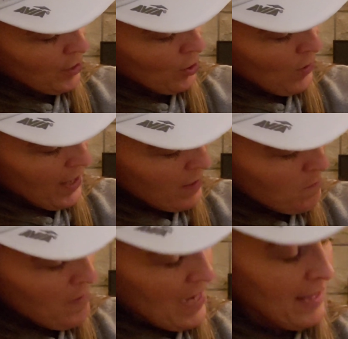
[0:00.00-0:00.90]
to go ahead
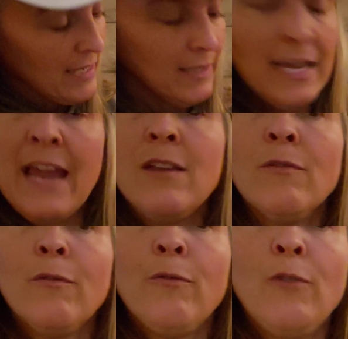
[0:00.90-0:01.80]
and make this a
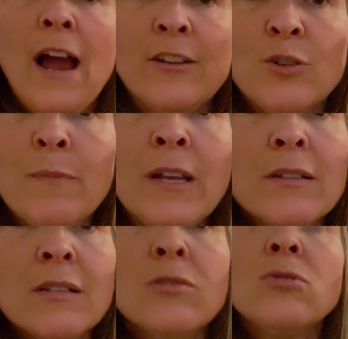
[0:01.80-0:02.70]
fraction
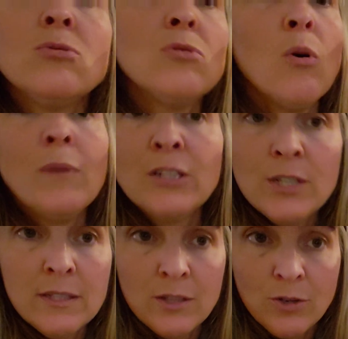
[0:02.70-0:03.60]
because it's so much
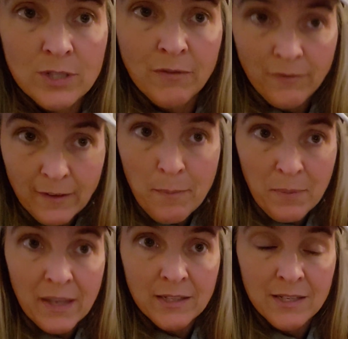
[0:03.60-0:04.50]
easier to flip
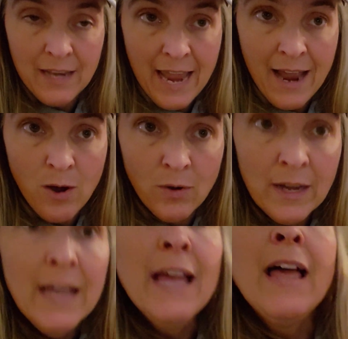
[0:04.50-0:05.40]
it now.
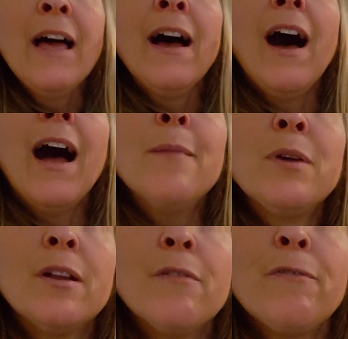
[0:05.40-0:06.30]
I'm
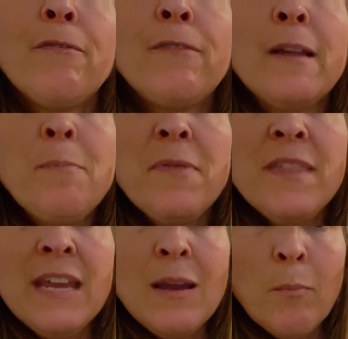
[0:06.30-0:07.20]
going to flip
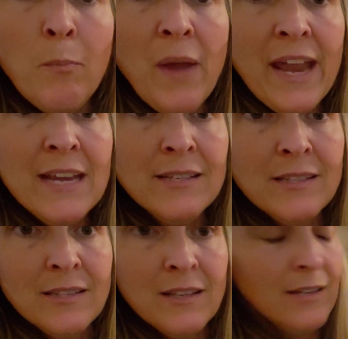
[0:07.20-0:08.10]
the
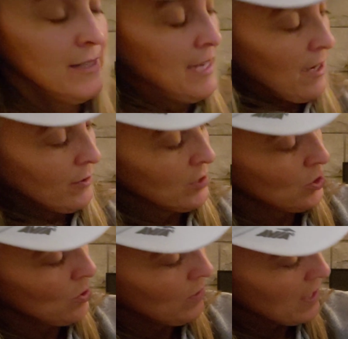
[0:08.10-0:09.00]
base down
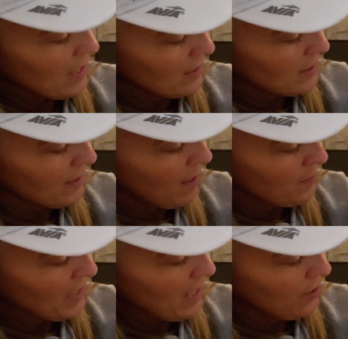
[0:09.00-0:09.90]
to the
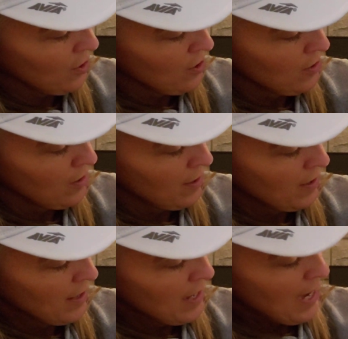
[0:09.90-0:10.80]
denominator,
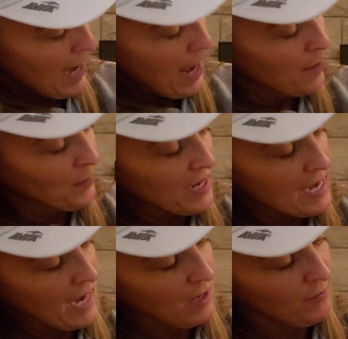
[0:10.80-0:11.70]
and my
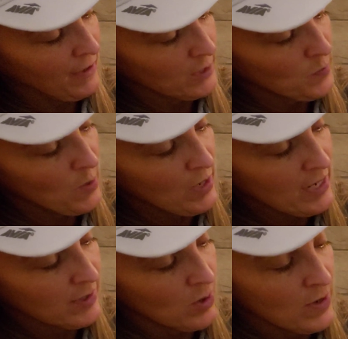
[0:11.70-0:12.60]
negative exponent
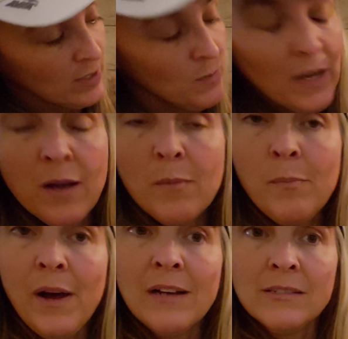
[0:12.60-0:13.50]
is going to become
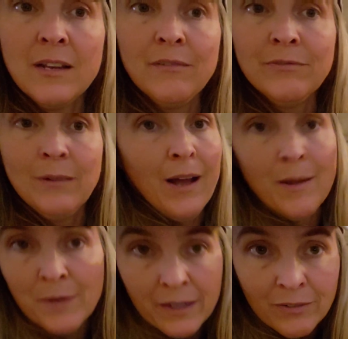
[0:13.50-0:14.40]
positive.
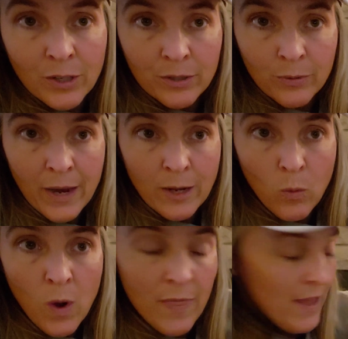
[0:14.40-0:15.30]
I'm not even going to write a
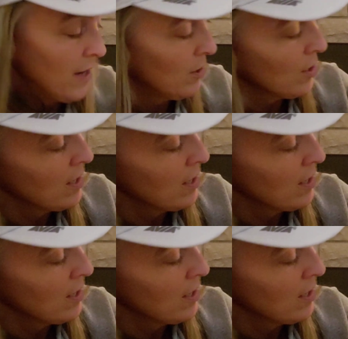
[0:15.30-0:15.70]
1 there.